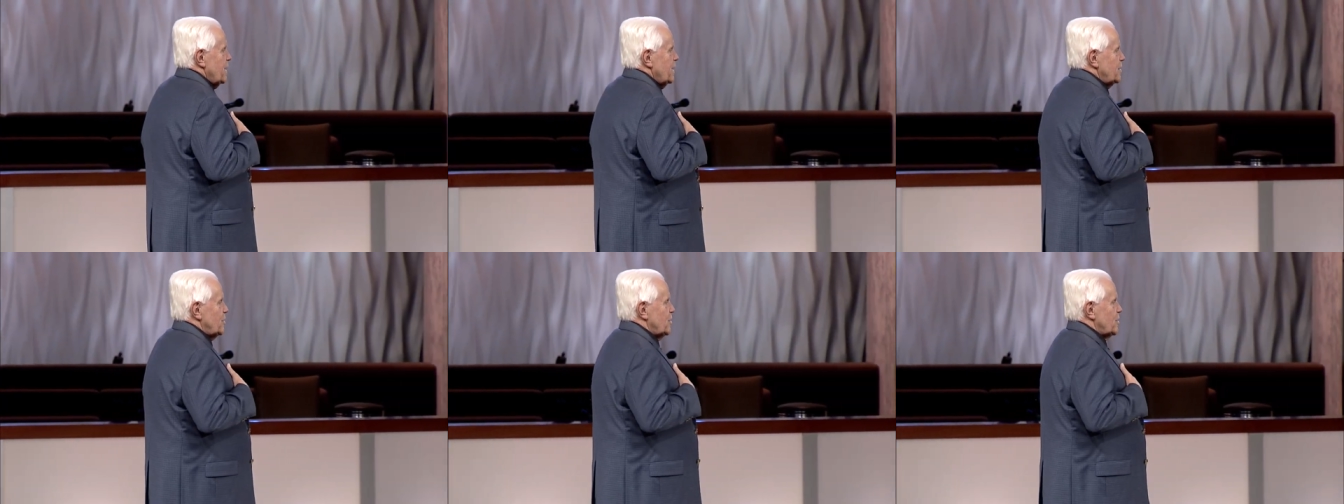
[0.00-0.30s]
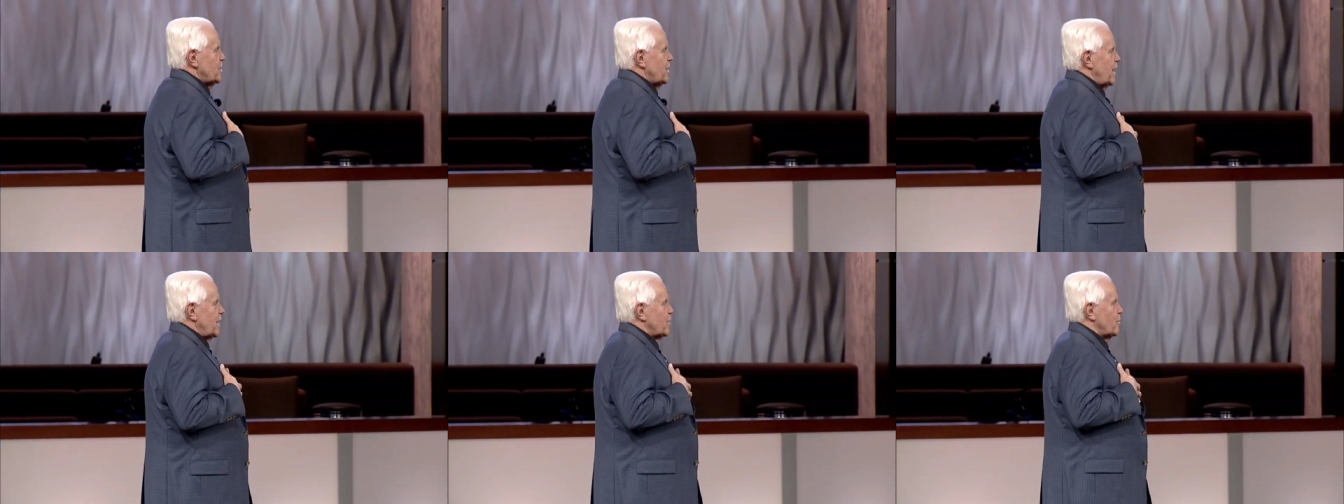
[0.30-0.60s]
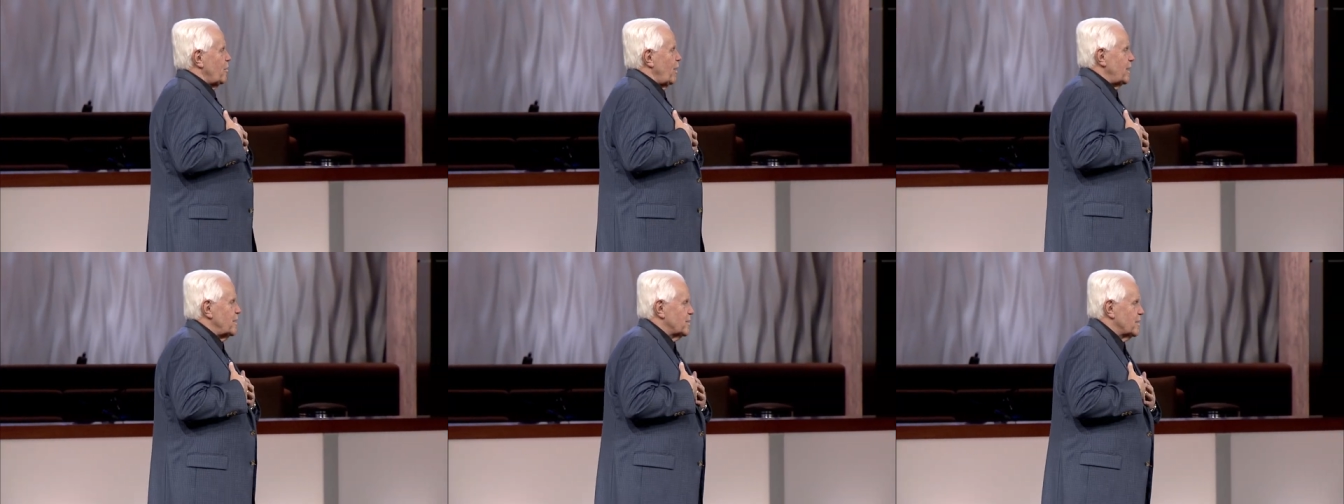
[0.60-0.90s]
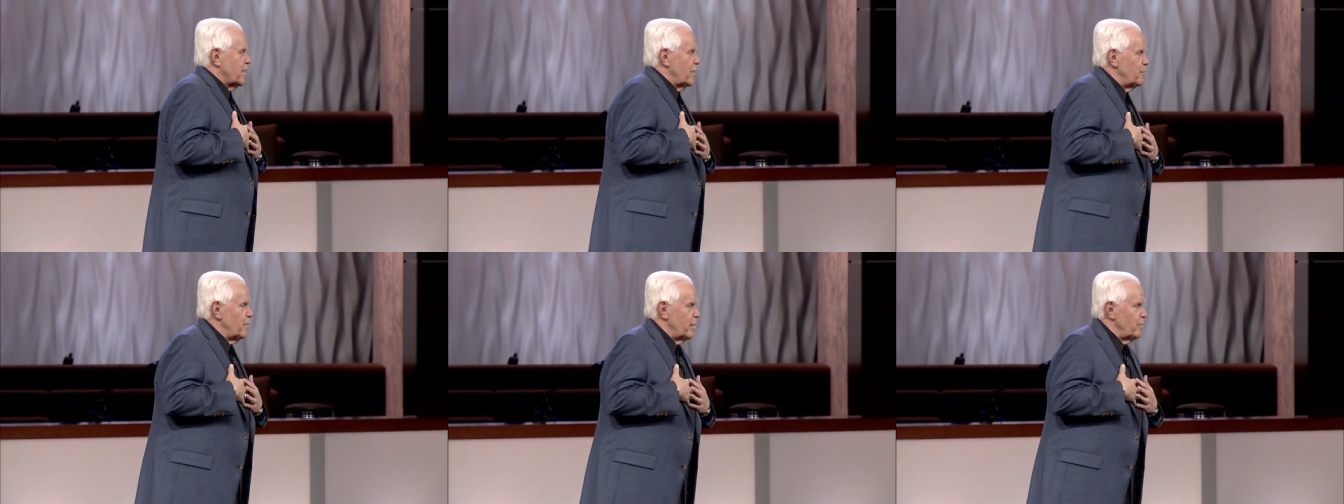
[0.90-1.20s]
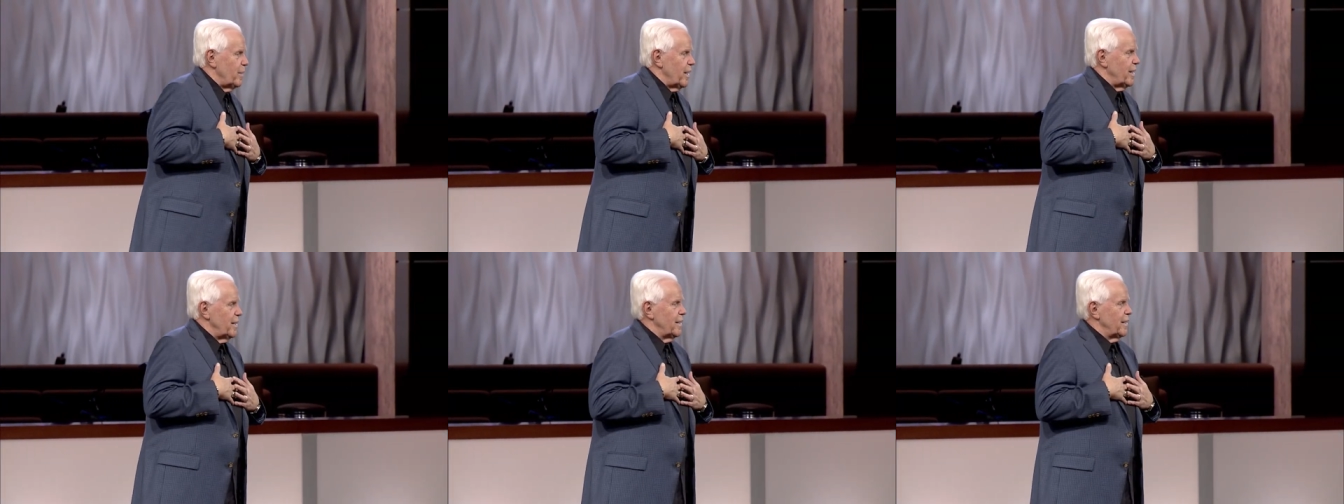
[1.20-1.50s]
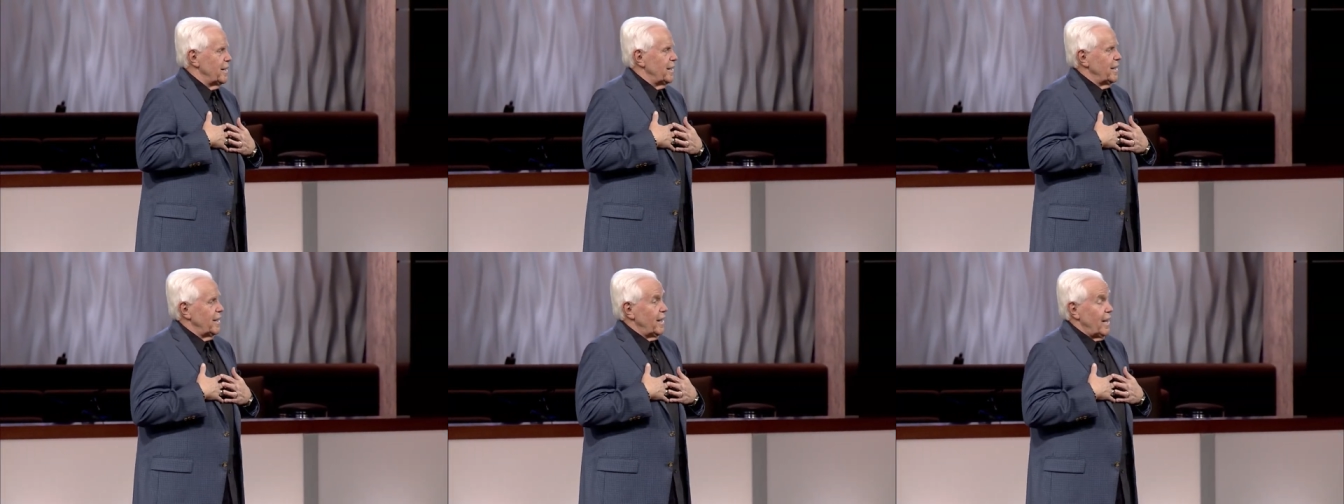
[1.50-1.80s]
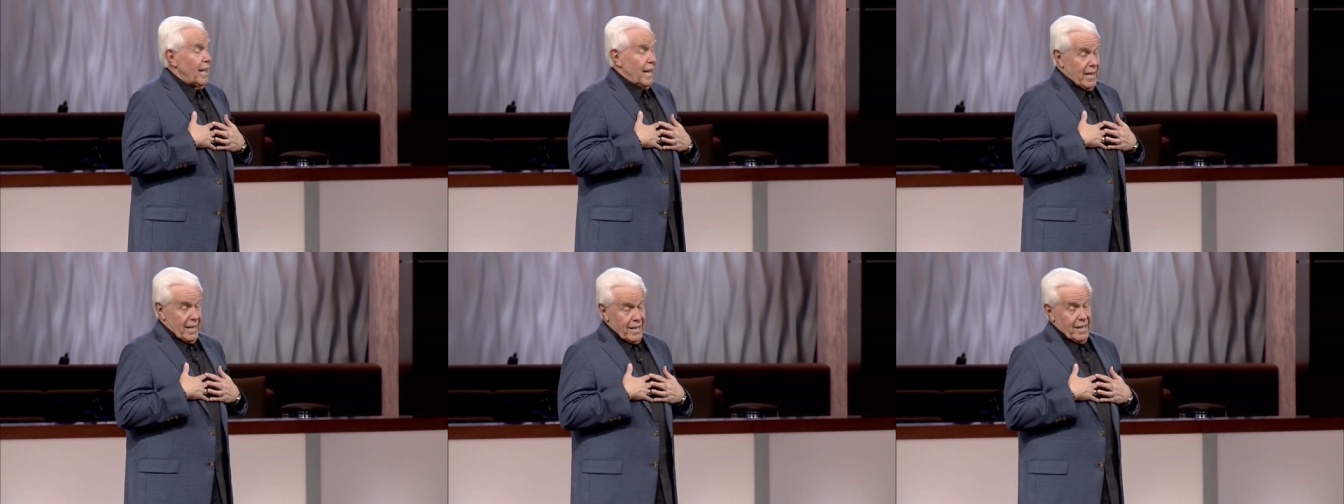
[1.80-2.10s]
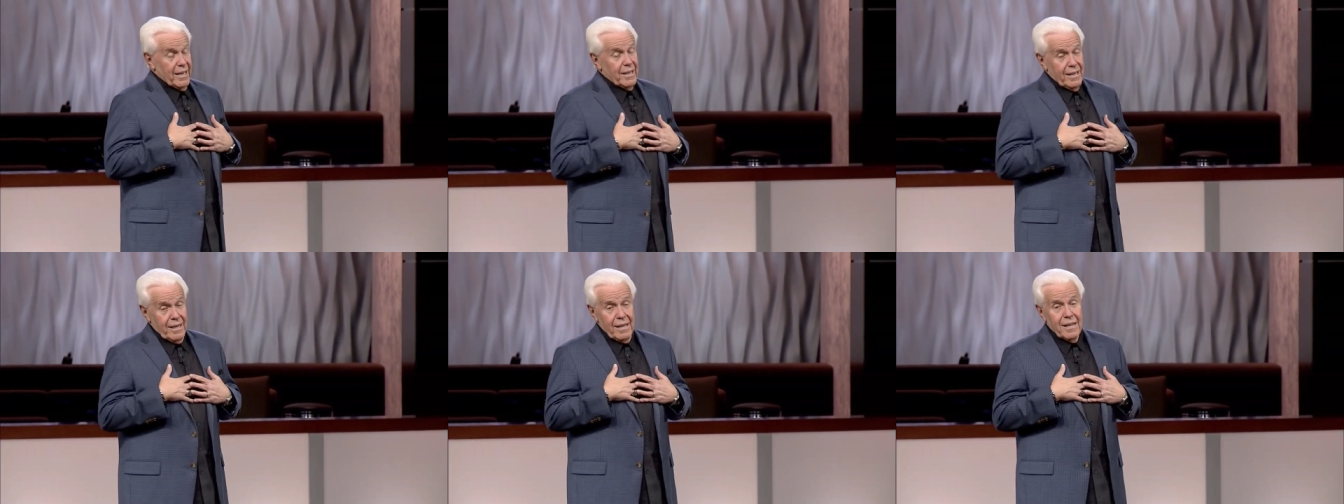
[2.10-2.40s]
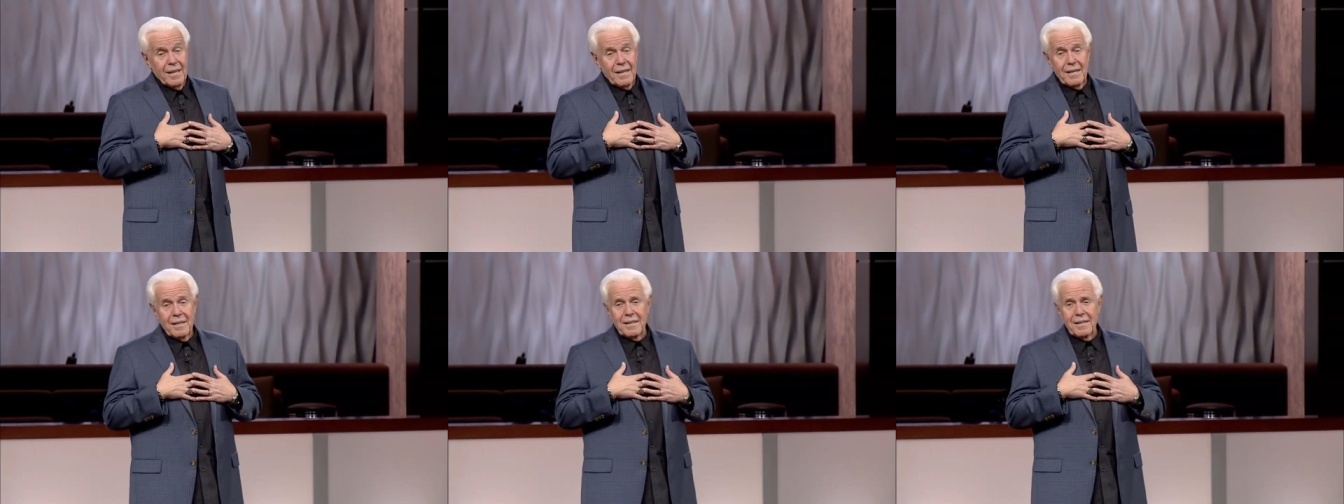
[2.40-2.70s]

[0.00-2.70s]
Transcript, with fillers: Just let Christ come in me. And he did.